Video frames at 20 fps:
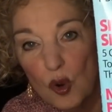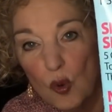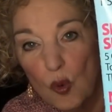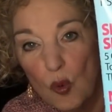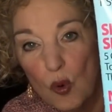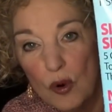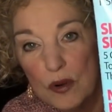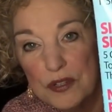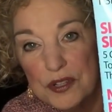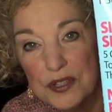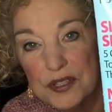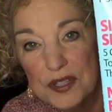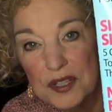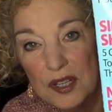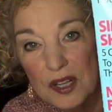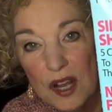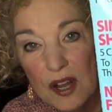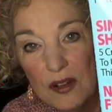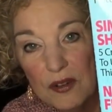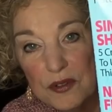gorgeous. And
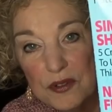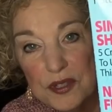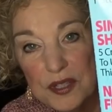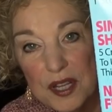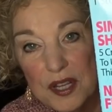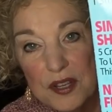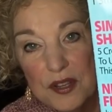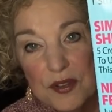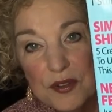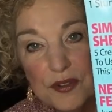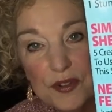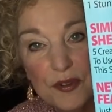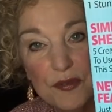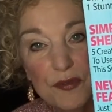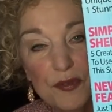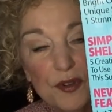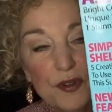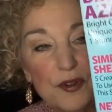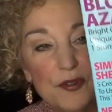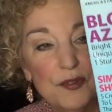the colors they used are
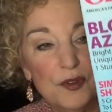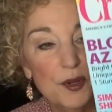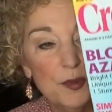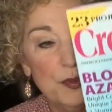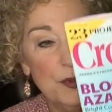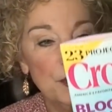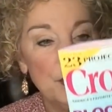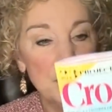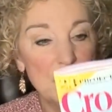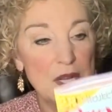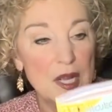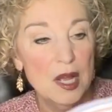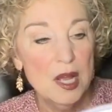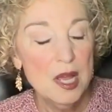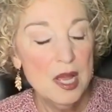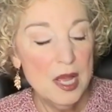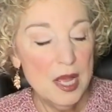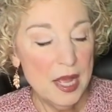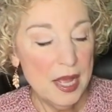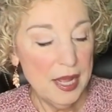very, very pretty.
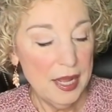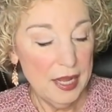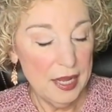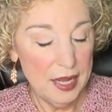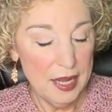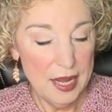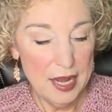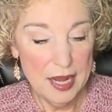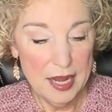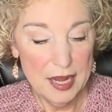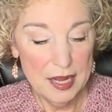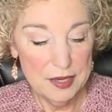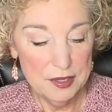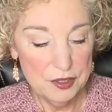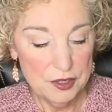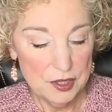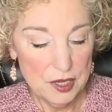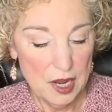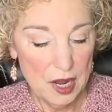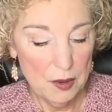
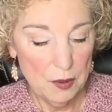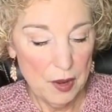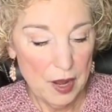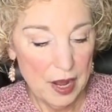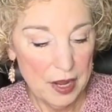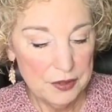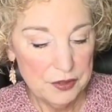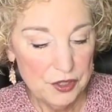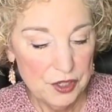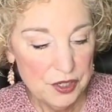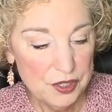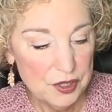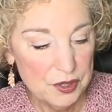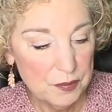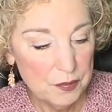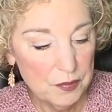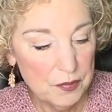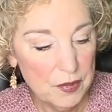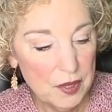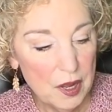And I just
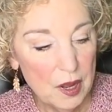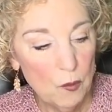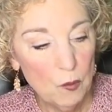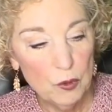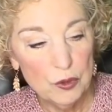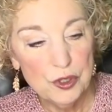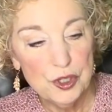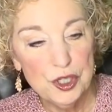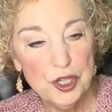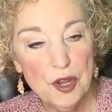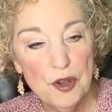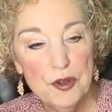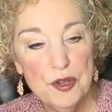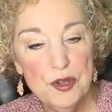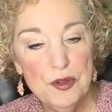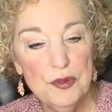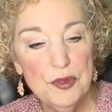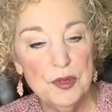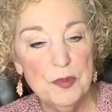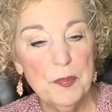will show
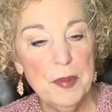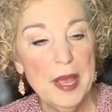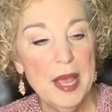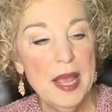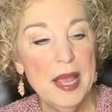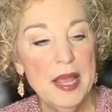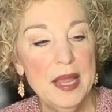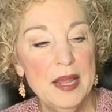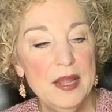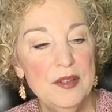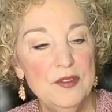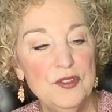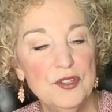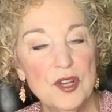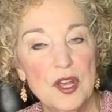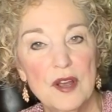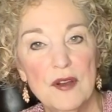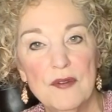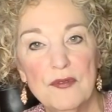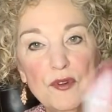you the
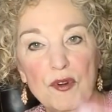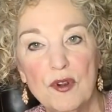page of